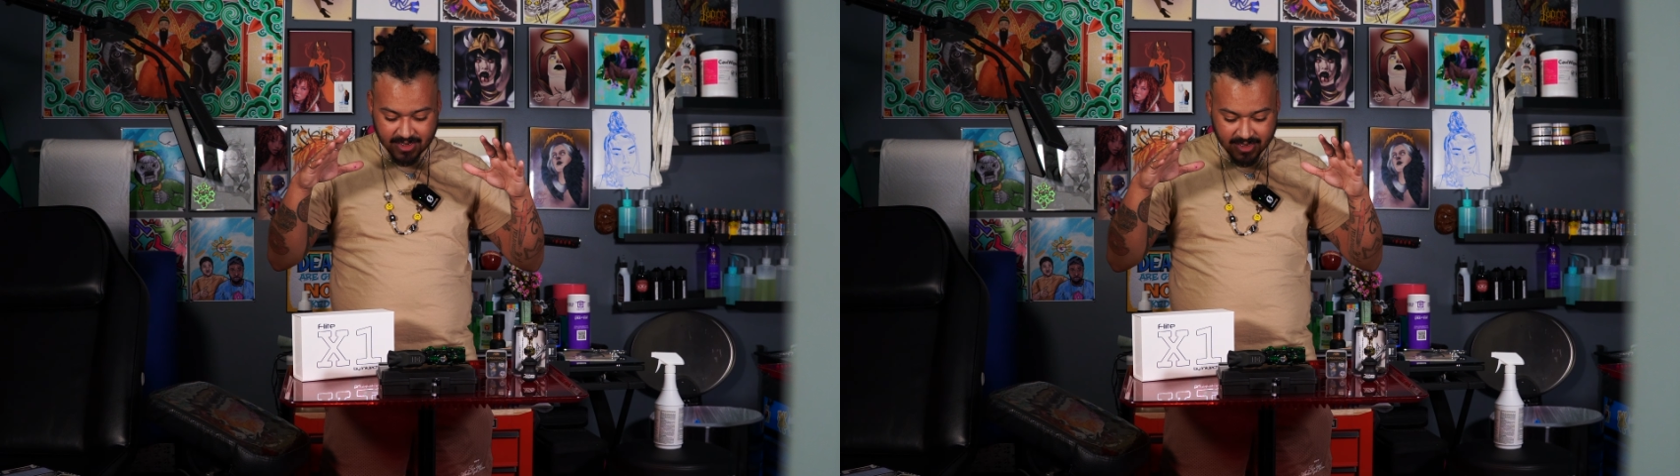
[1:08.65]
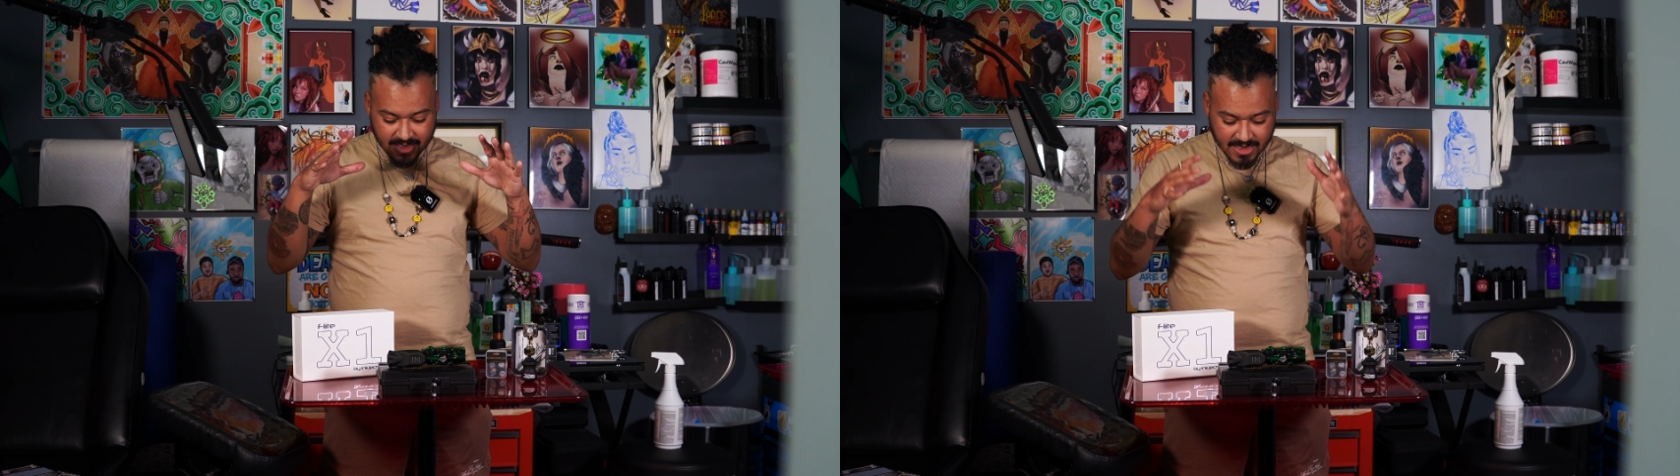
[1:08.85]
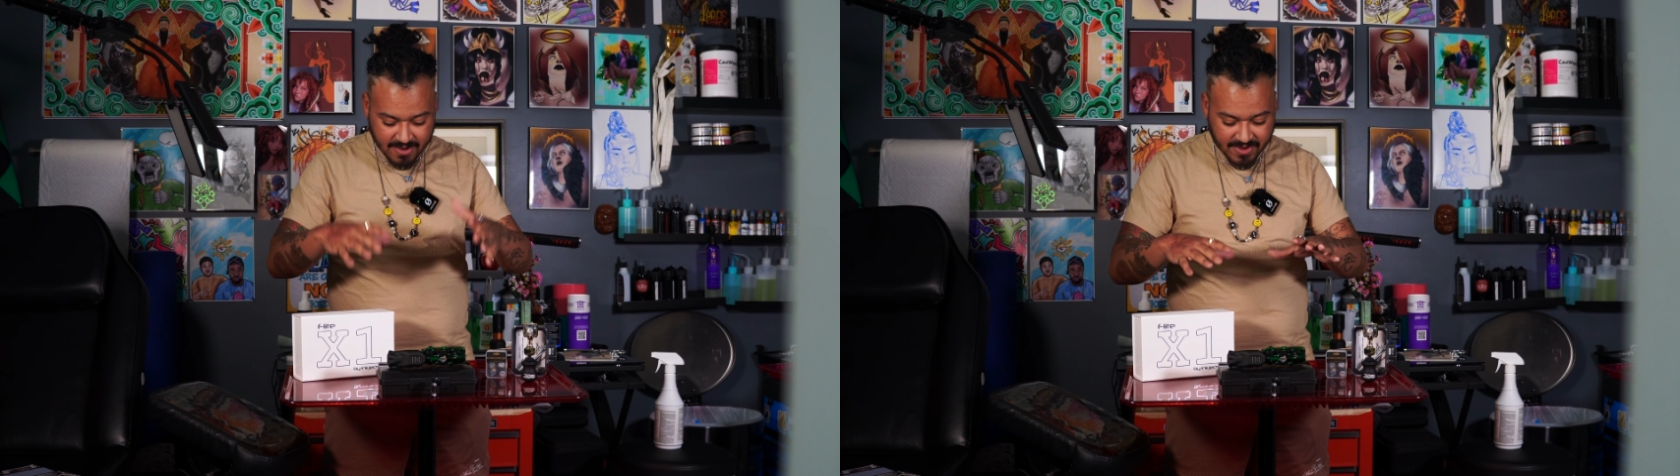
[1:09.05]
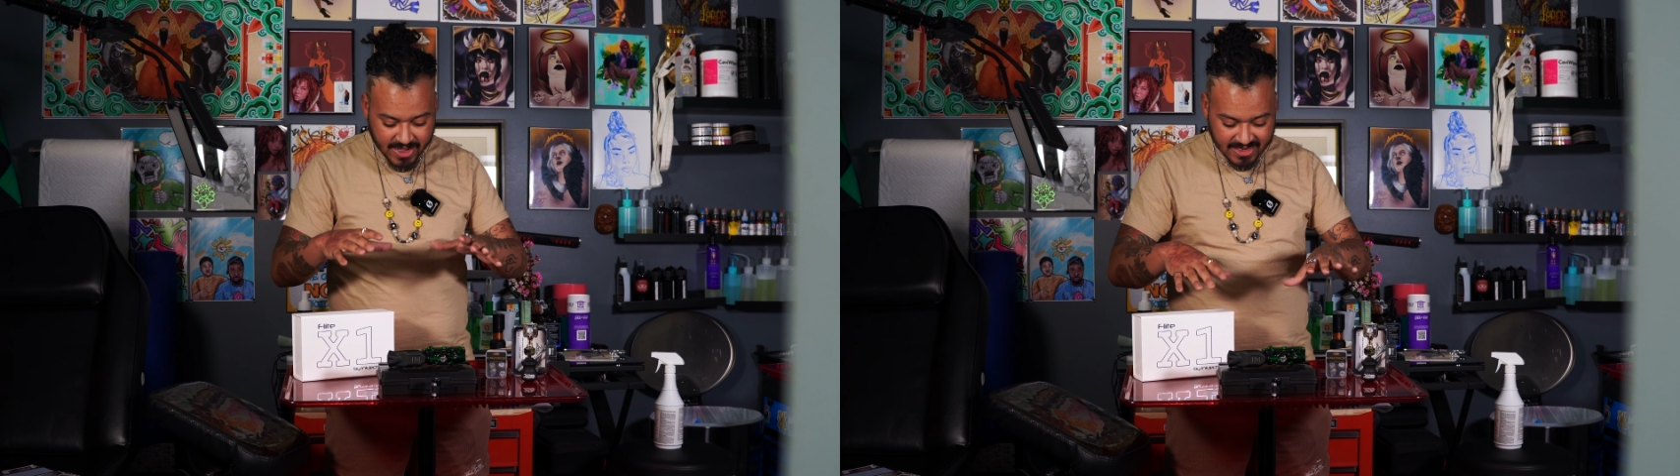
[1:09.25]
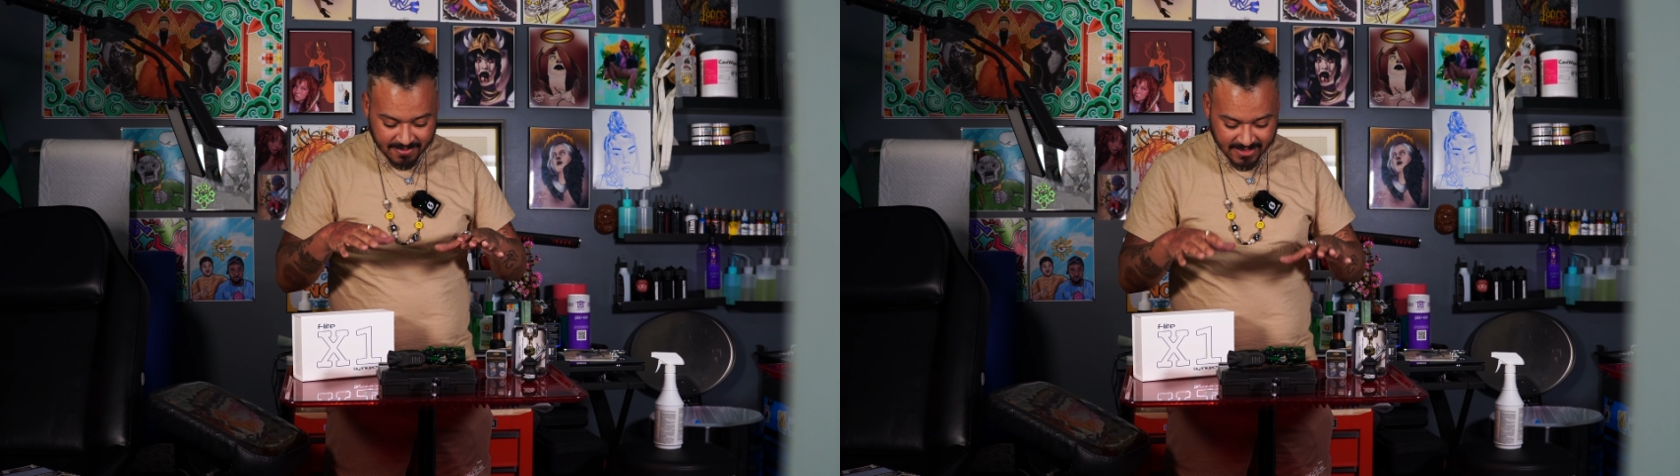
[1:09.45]
it in every
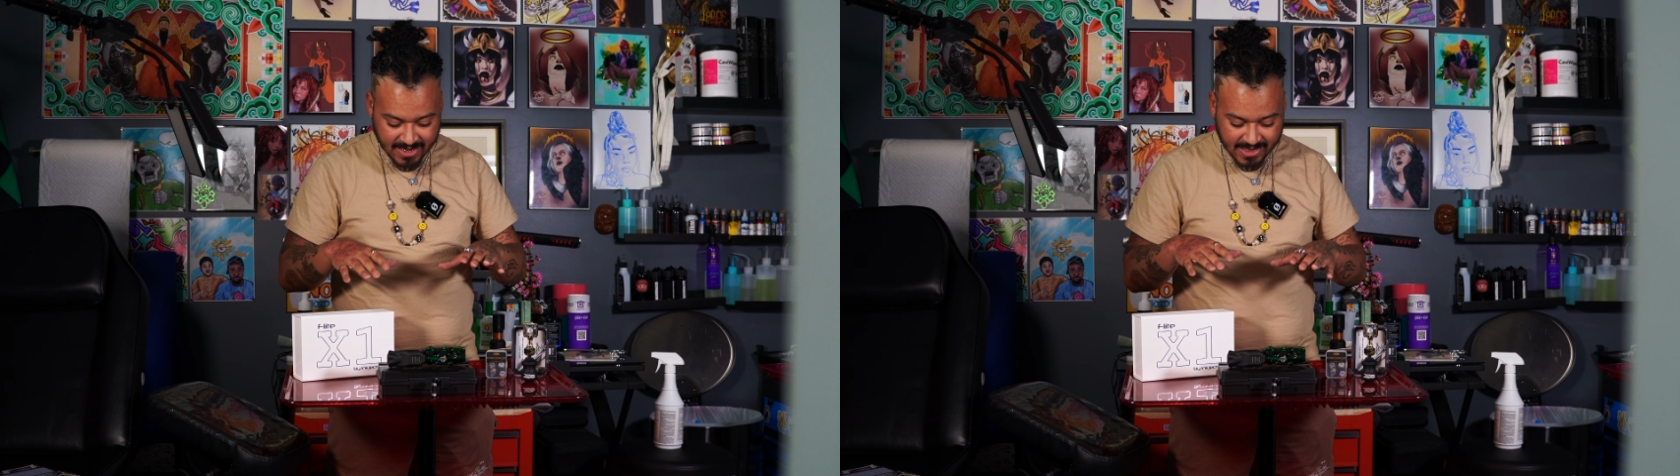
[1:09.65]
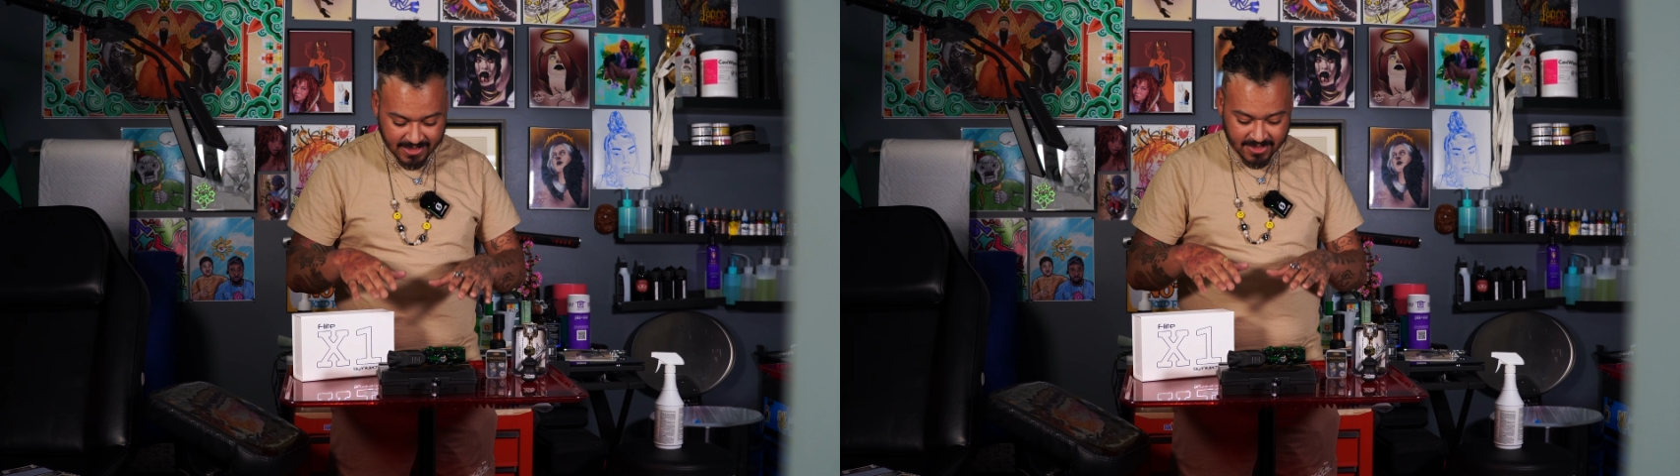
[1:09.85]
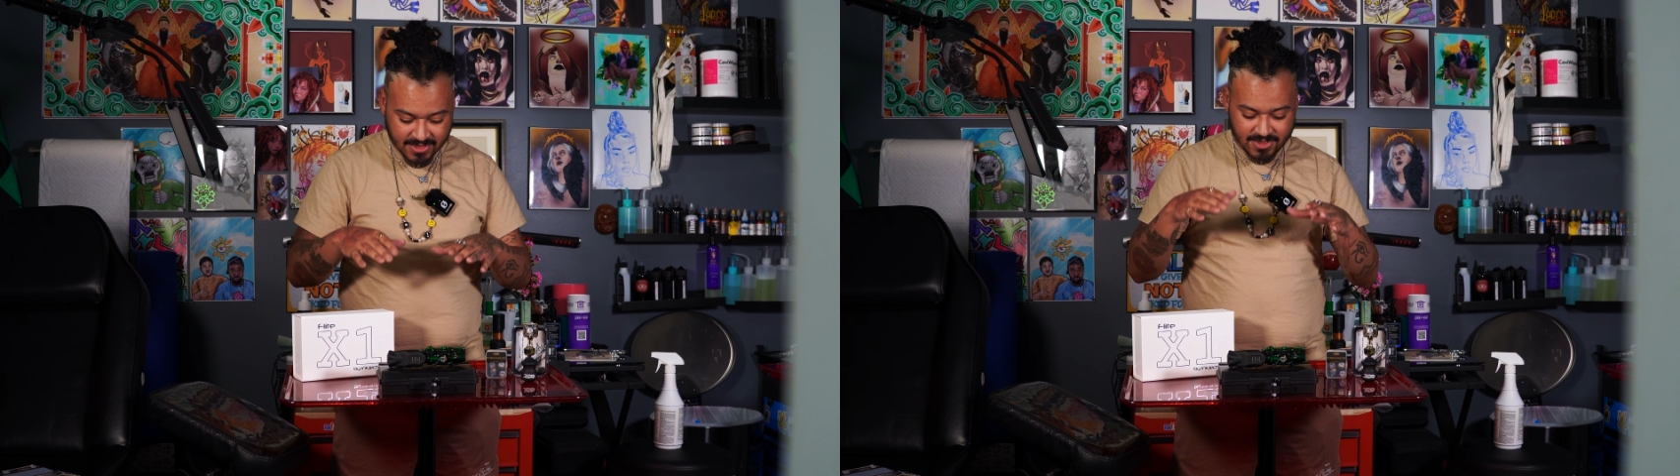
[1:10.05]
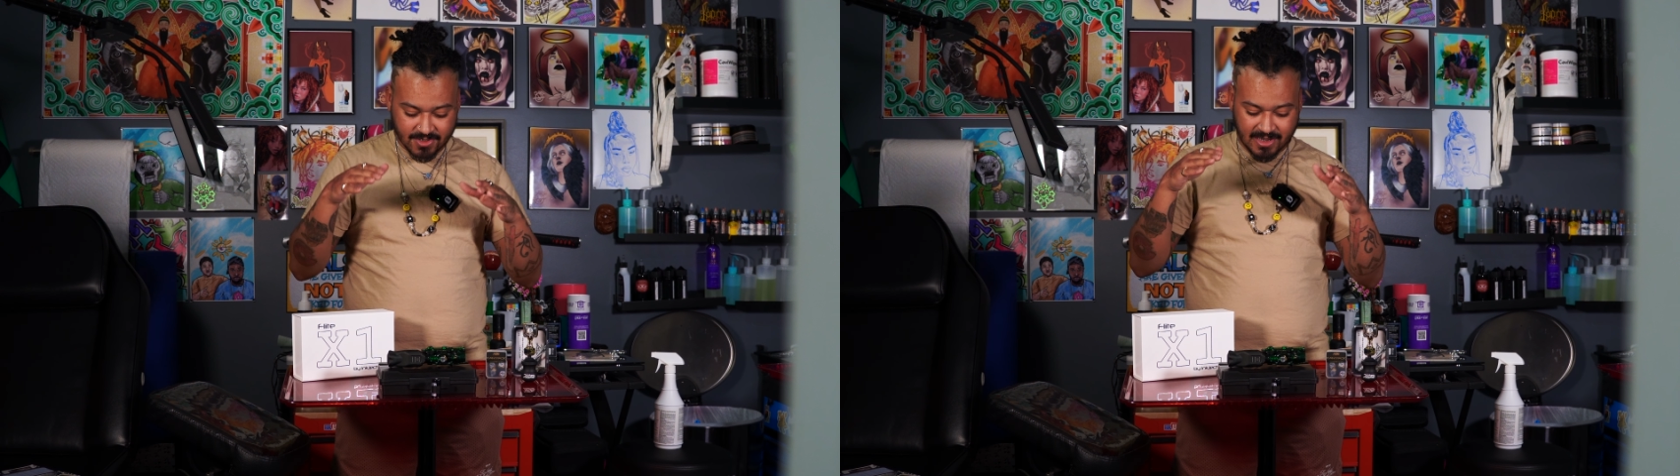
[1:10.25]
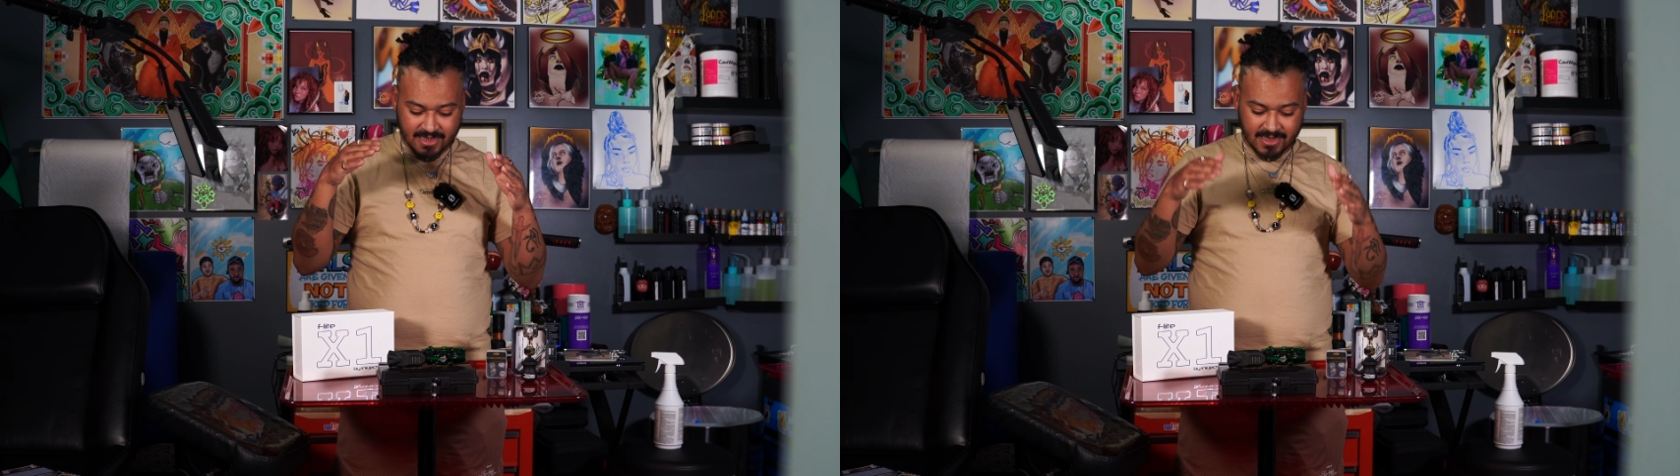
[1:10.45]
aspect that I could so
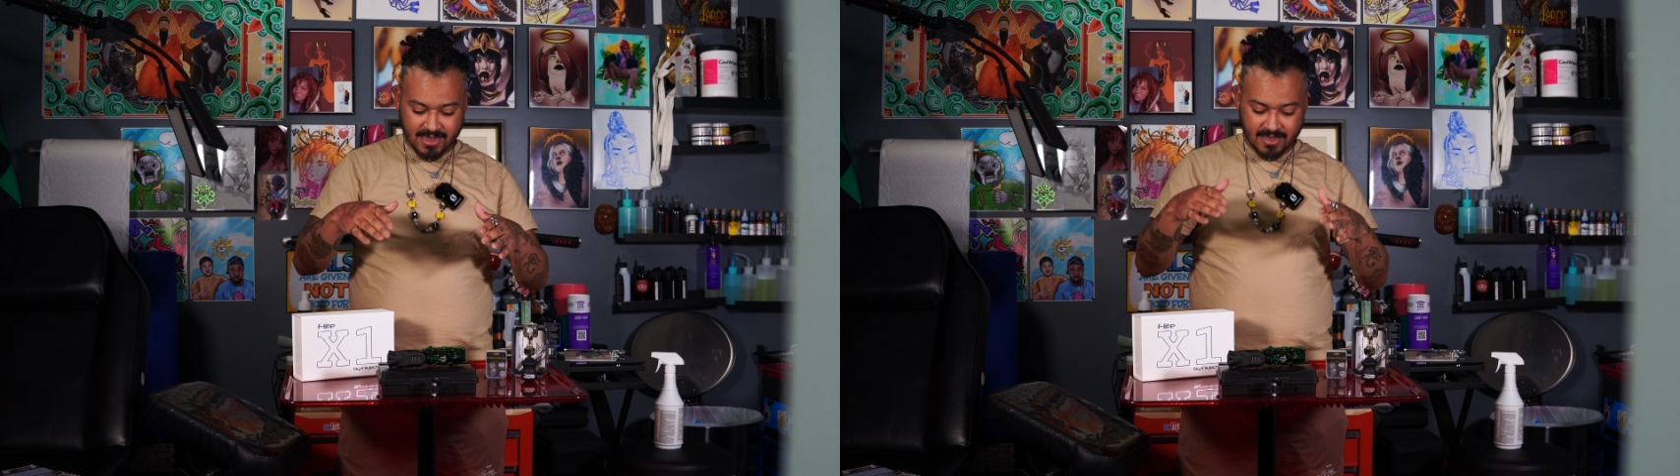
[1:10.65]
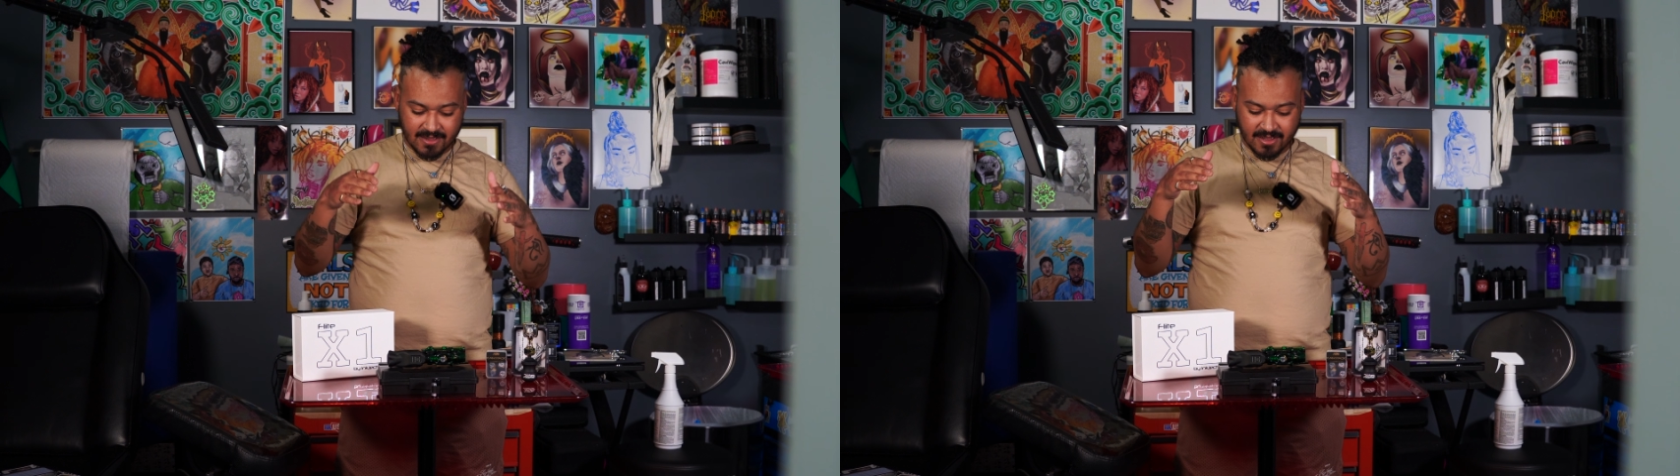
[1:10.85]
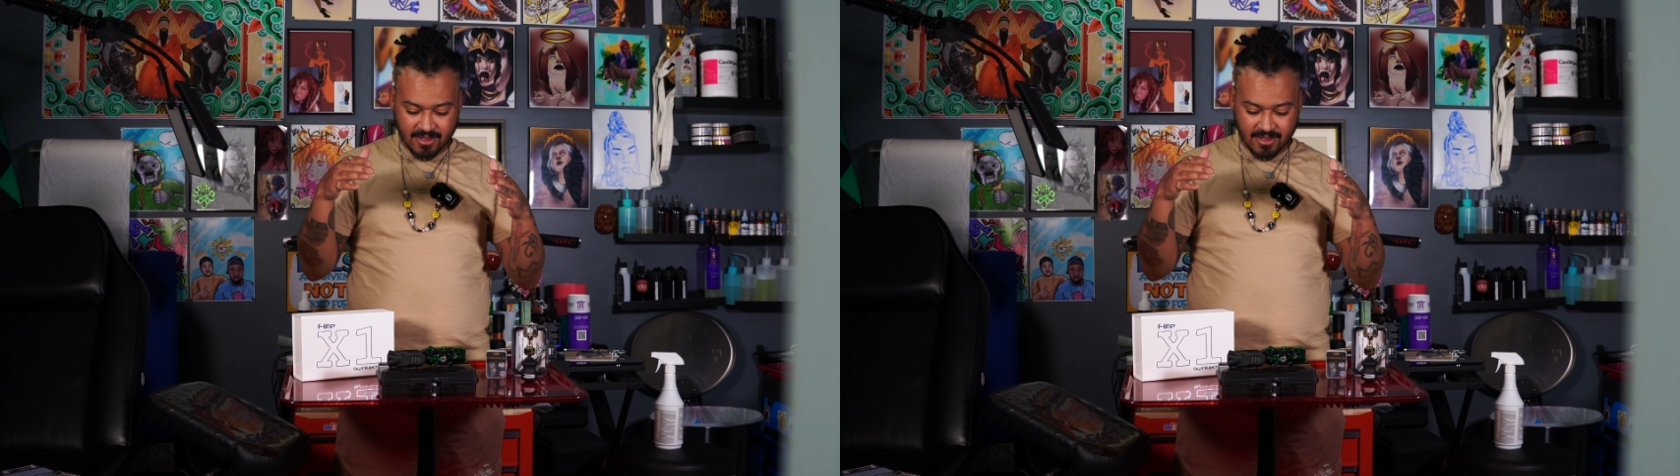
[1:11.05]
I could get